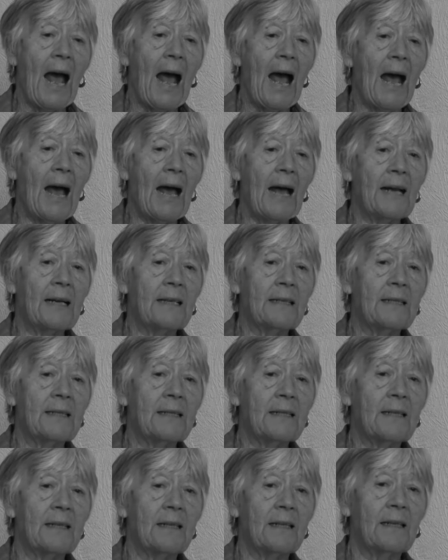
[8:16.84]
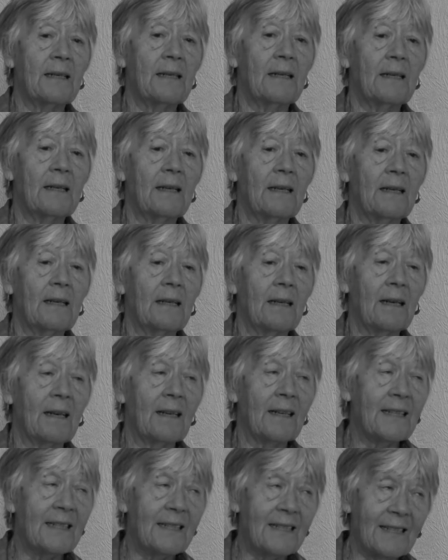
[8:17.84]
And yeah,
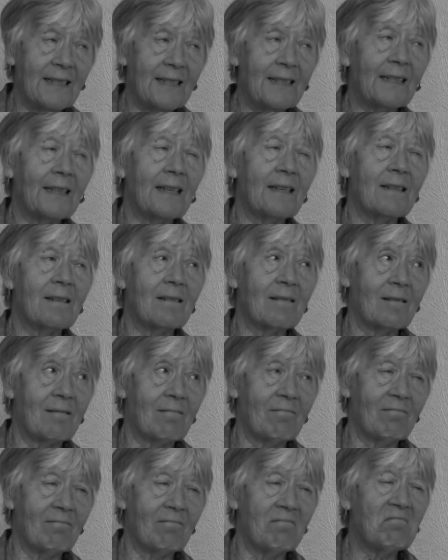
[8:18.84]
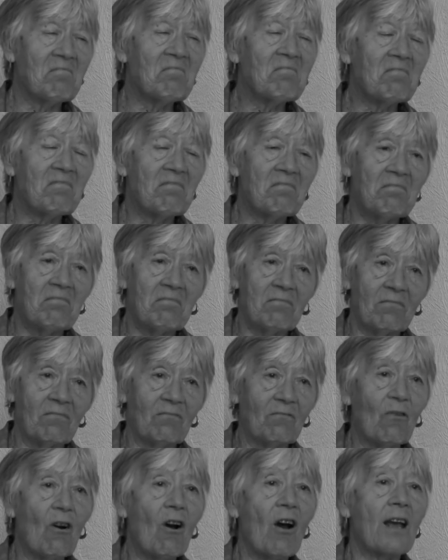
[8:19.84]
he did get
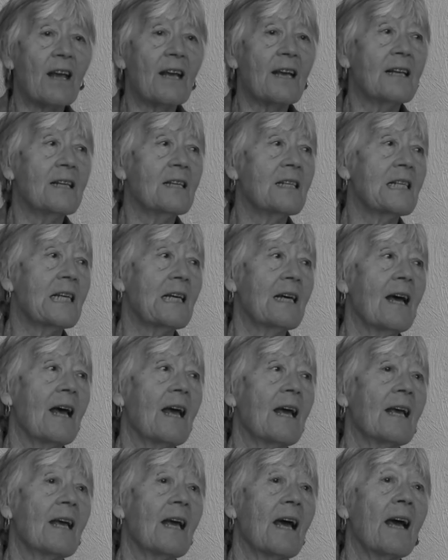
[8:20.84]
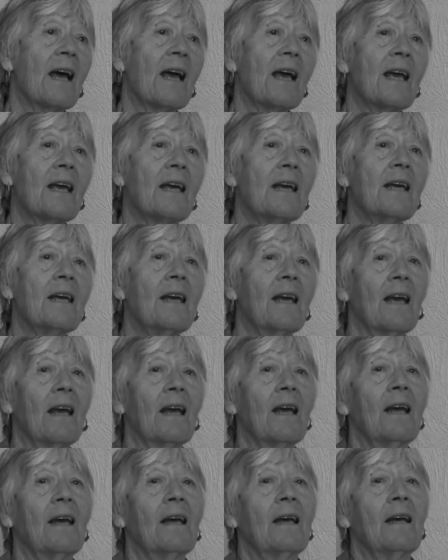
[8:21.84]
right into AA.
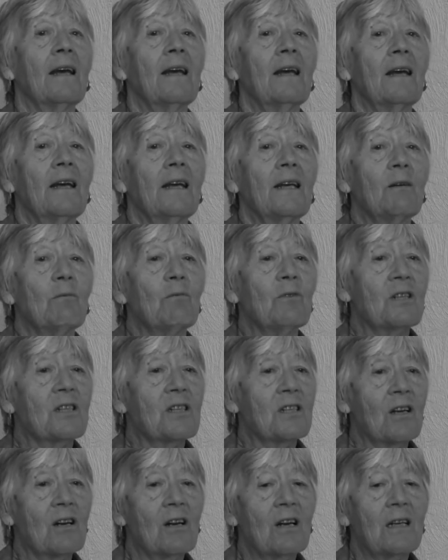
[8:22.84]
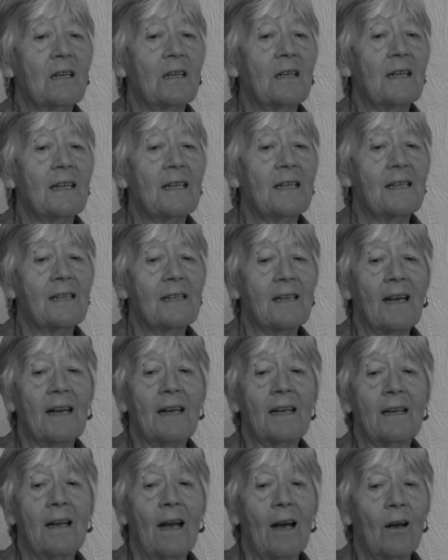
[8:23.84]
He would certainly
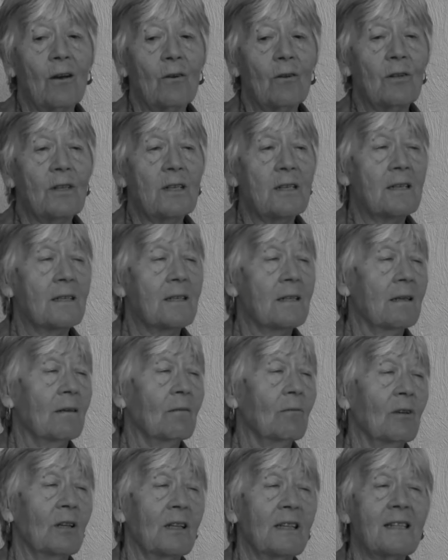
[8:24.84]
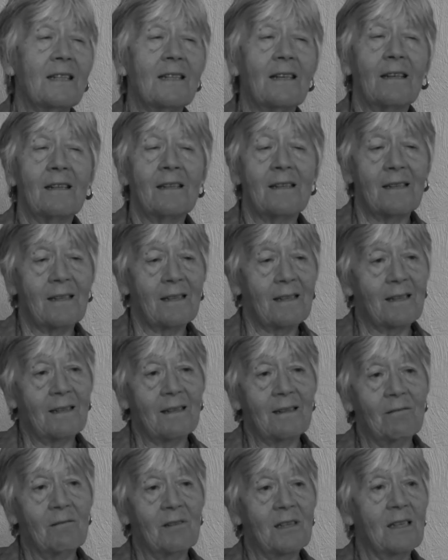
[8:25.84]
say now that, well, he does,
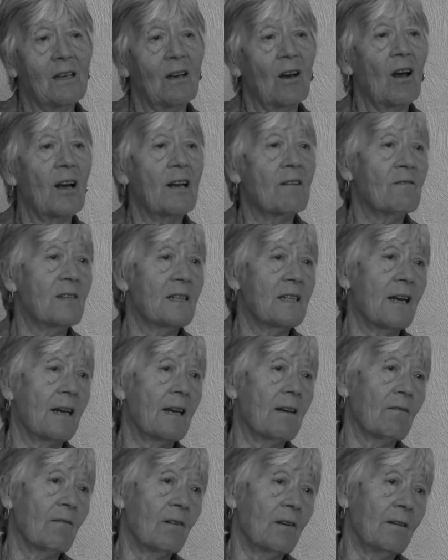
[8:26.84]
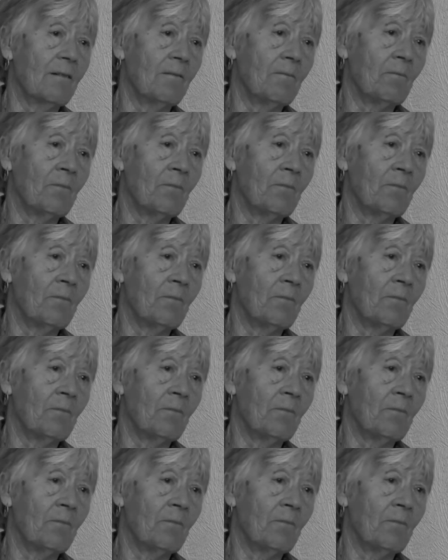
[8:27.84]
was a lifesaver.